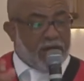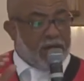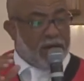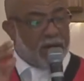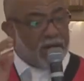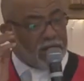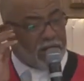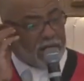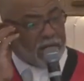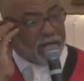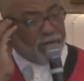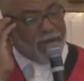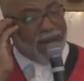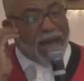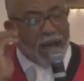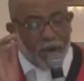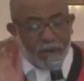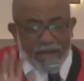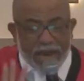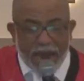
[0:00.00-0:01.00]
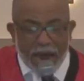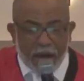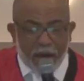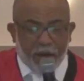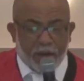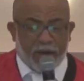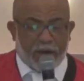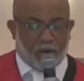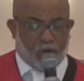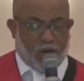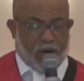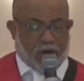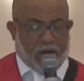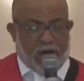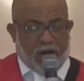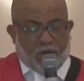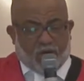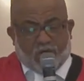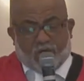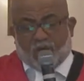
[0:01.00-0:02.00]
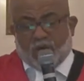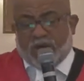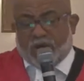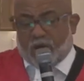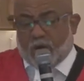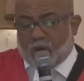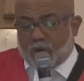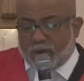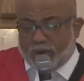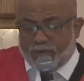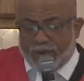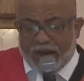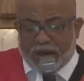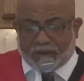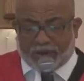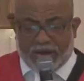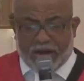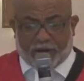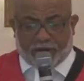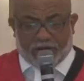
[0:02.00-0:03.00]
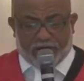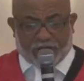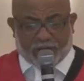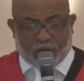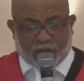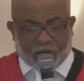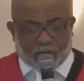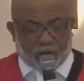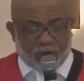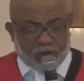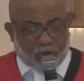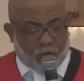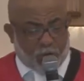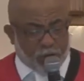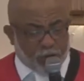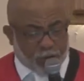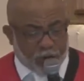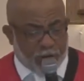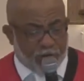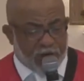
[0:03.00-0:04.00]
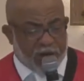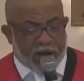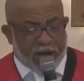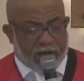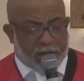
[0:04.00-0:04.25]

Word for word: Uh, uh, bow down, and, and we know what bow down is. It's, it's worship.